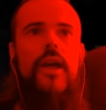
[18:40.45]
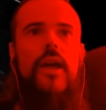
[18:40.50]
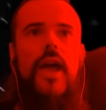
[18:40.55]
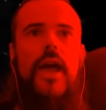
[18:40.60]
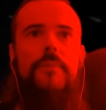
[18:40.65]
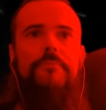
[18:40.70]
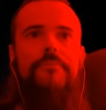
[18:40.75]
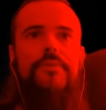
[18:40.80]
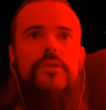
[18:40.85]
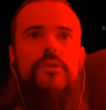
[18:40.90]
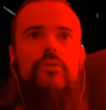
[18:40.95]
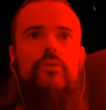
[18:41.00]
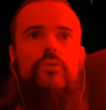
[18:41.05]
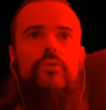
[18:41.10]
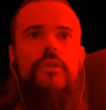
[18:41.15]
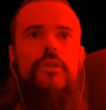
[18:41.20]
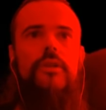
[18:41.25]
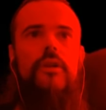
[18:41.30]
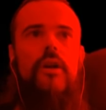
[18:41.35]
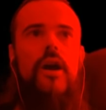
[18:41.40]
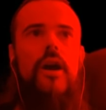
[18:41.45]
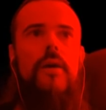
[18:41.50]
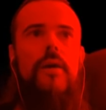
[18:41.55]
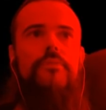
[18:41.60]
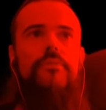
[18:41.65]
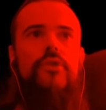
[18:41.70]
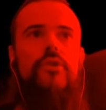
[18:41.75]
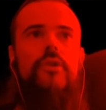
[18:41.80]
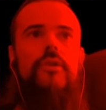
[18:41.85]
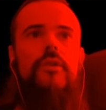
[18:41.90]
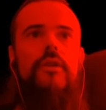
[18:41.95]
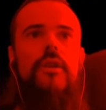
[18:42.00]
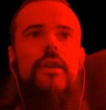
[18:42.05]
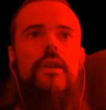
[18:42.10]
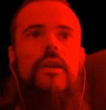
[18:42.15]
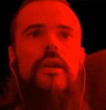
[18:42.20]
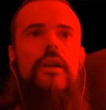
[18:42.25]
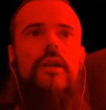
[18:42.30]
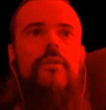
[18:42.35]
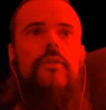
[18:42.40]
absolutely option.
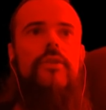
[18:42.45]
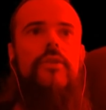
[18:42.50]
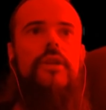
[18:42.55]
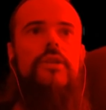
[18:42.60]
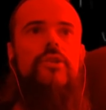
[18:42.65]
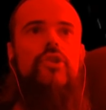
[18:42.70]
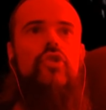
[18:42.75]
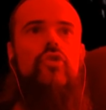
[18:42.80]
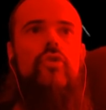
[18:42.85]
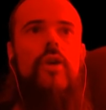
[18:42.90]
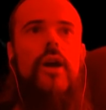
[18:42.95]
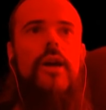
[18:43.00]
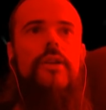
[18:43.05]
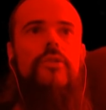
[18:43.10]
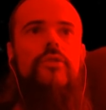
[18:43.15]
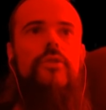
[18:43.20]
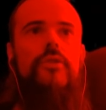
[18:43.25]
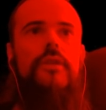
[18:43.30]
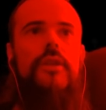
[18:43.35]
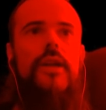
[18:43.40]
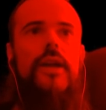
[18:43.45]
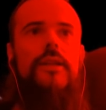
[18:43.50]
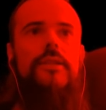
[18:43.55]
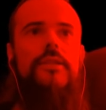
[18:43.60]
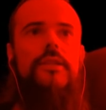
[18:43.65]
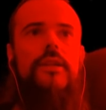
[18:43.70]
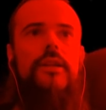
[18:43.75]
Then try to get